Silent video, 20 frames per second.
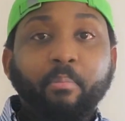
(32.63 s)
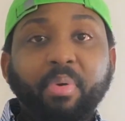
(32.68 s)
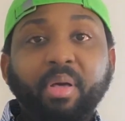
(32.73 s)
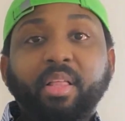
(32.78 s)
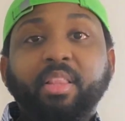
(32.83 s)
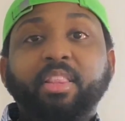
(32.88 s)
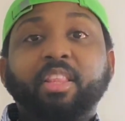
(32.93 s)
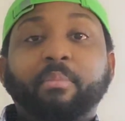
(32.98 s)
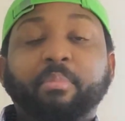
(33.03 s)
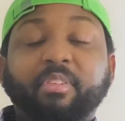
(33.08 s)

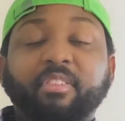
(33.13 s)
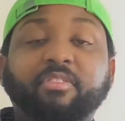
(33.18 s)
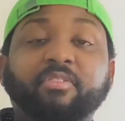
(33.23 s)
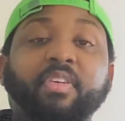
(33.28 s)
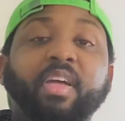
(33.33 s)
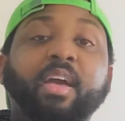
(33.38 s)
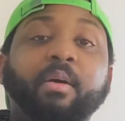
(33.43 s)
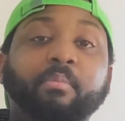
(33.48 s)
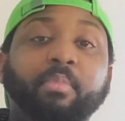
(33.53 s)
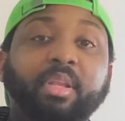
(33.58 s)
build up a
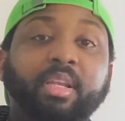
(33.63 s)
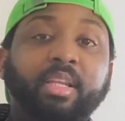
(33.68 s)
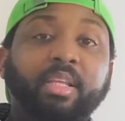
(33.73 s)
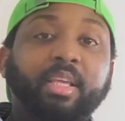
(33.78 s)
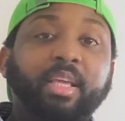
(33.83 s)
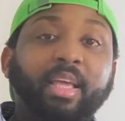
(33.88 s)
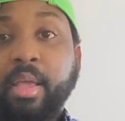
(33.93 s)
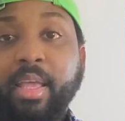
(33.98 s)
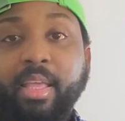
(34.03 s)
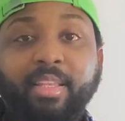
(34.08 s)

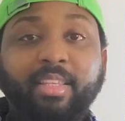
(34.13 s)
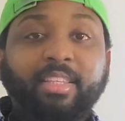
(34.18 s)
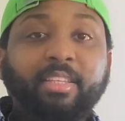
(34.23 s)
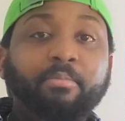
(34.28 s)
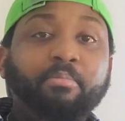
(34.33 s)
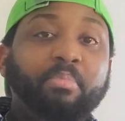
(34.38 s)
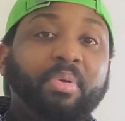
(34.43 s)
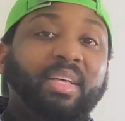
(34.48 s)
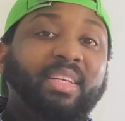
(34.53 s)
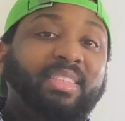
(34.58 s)
family, and to
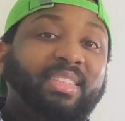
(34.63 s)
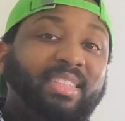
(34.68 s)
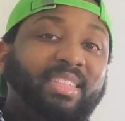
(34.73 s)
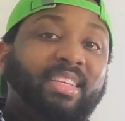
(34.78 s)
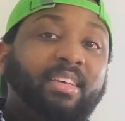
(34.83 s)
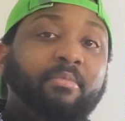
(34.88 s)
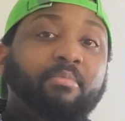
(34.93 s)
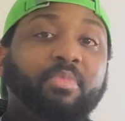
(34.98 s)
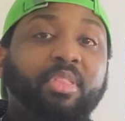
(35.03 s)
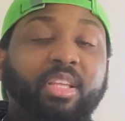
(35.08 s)
build
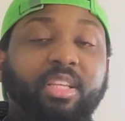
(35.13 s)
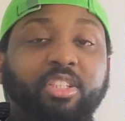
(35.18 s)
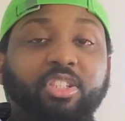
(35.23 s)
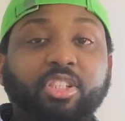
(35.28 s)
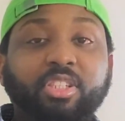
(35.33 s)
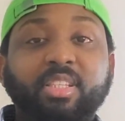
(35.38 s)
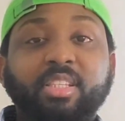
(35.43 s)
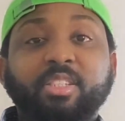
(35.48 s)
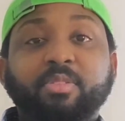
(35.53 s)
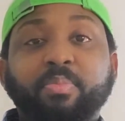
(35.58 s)
something
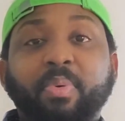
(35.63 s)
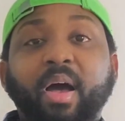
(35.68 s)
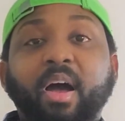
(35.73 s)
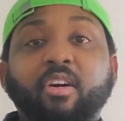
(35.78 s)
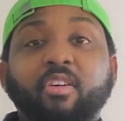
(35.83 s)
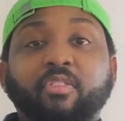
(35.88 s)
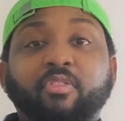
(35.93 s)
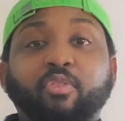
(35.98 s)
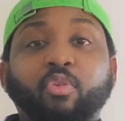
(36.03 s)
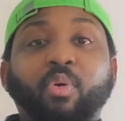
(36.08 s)
just as
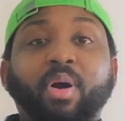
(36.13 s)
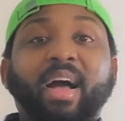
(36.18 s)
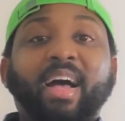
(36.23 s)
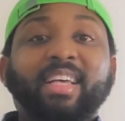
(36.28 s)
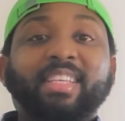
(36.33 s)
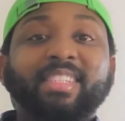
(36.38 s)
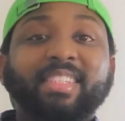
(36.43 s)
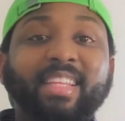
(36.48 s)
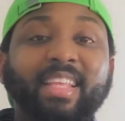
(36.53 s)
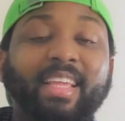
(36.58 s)
powerful
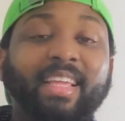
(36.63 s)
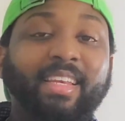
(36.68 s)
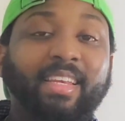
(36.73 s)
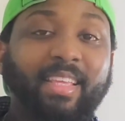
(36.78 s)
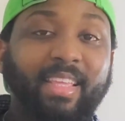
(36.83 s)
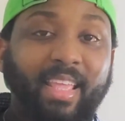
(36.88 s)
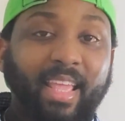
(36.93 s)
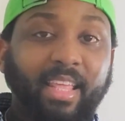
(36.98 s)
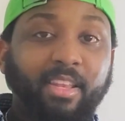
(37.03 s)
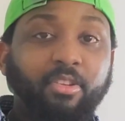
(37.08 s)
as staying
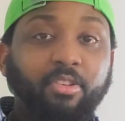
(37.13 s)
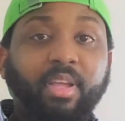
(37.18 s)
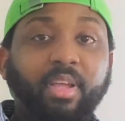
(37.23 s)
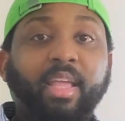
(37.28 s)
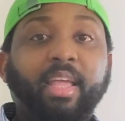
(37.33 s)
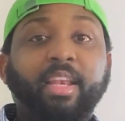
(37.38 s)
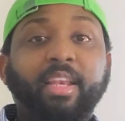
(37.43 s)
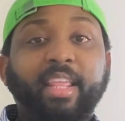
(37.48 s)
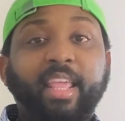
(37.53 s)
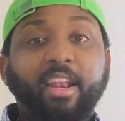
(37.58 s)
together
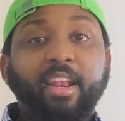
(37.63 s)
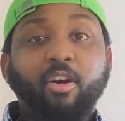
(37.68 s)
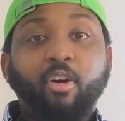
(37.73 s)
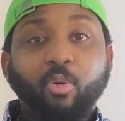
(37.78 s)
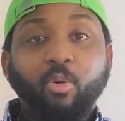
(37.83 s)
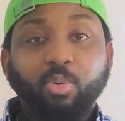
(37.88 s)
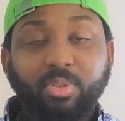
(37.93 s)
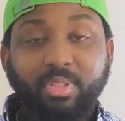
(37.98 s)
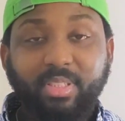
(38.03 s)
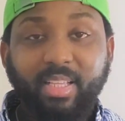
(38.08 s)
and get
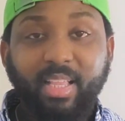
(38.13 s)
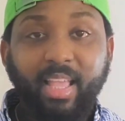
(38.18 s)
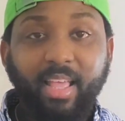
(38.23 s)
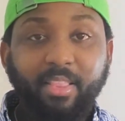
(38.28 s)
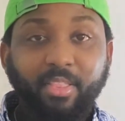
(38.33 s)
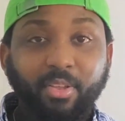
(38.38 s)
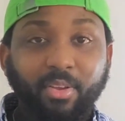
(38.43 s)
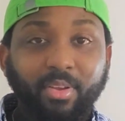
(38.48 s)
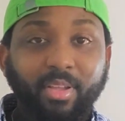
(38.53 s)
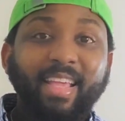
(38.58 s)
old together
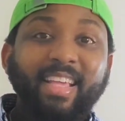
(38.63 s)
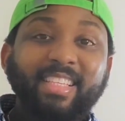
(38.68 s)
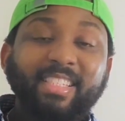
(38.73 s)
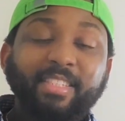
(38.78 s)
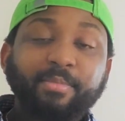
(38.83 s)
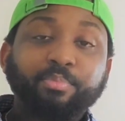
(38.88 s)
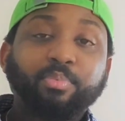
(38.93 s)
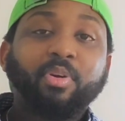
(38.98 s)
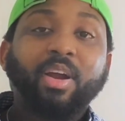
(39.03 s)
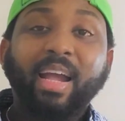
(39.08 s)
together
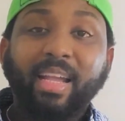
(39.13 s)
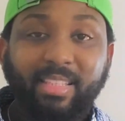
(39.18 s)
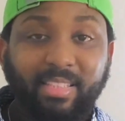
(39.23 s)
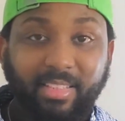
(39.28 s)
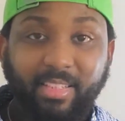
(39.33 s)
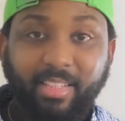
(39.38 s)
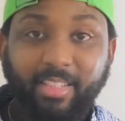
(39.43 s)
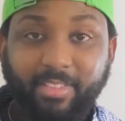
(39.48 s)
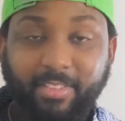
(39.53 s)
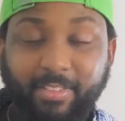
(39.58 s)
is
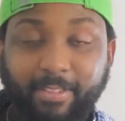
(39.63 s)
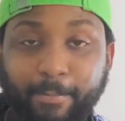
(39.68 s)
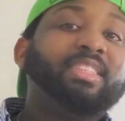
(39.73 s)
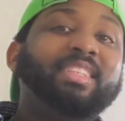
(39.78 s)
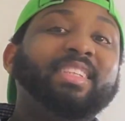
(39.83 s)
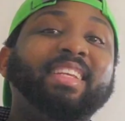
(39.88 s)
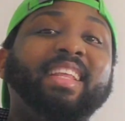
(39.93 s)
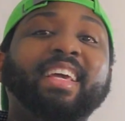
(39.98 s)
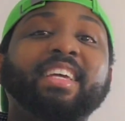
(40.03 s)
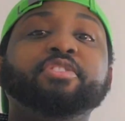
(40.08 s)
priceless.
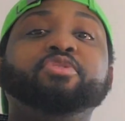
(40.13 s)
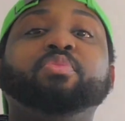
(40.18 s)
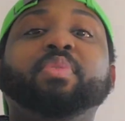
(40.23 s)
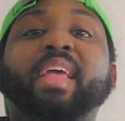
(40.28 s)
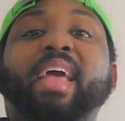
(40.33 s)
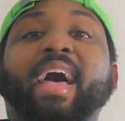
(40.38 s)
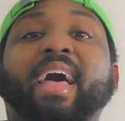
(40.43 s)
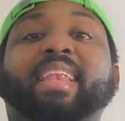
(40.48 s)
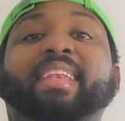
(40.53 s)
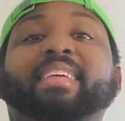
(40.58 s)
Today's
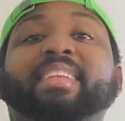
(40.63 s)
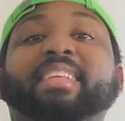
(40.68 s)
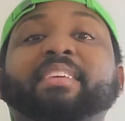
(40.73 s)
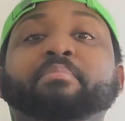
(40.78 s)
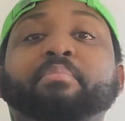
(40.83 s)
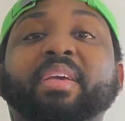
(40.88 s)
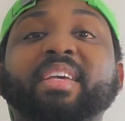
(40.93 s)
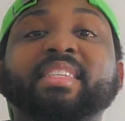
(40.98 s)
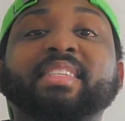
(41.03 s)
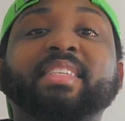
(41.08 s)
reality
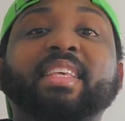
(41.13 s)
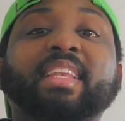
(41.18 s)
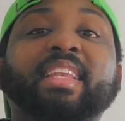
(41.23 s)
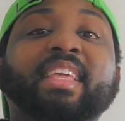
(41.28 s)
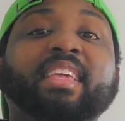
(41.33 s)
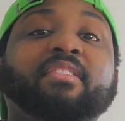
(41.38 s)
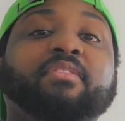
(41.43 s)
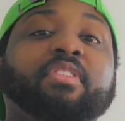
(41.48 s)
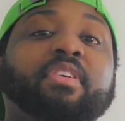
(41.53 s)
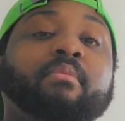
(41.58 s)
makes it
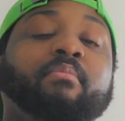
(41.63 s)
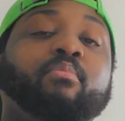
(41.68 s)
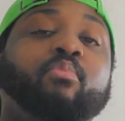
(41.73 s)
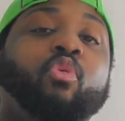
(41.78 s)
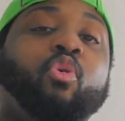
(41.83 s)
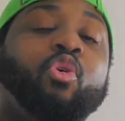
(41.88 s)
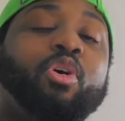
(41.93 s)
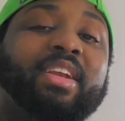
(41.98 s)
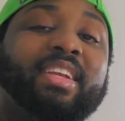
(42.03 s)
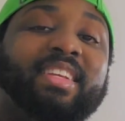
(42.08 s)
even
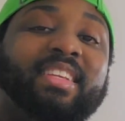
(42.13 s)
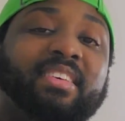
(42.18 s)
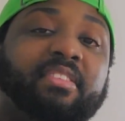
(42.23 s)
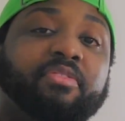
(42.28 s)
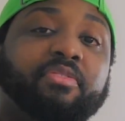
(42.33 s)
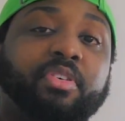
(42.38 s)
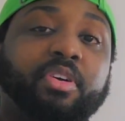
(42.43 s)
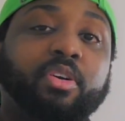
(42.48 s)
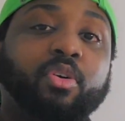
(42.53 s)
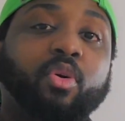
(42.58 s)
more
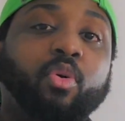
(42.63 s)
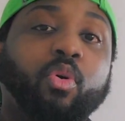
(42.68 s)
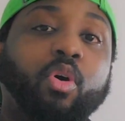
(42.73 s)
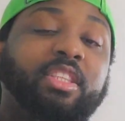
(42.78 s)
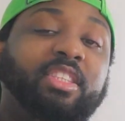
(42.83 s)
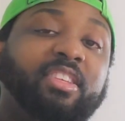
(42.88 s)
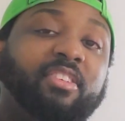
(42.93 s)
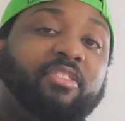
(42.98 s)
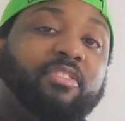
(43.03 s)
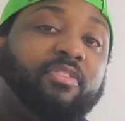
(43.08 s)

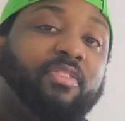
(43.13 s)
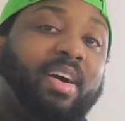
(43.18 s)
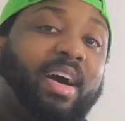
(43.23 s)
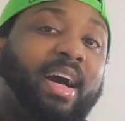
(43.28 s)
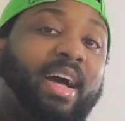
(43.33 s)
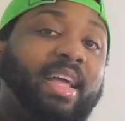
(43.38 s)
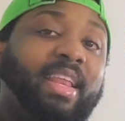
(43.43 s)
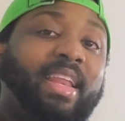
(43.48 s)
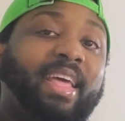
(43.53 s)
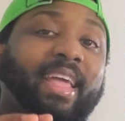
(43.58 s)
difficult to
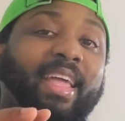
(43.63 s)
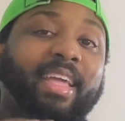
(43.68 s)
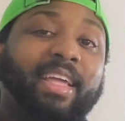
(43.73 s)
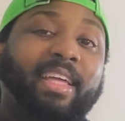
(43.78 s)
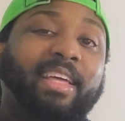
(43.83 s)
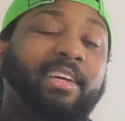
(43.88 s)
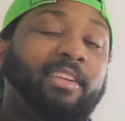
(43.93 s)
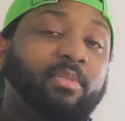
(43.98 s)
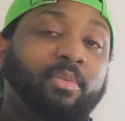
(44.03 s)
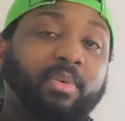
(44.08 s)
find a
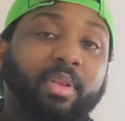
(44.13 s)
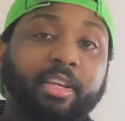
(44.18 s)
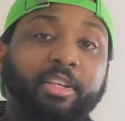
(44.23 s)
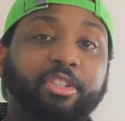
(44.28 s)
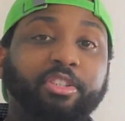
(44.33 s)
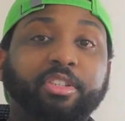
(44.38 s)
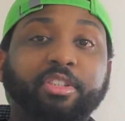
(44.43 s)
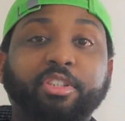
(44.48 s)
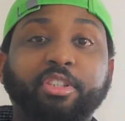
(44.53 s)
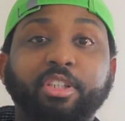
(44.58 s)
good
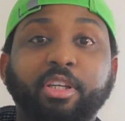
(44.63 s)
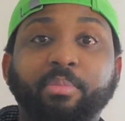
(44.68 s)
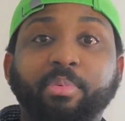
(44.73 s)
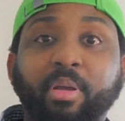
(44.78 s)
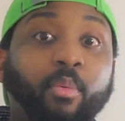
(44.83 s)
relationship.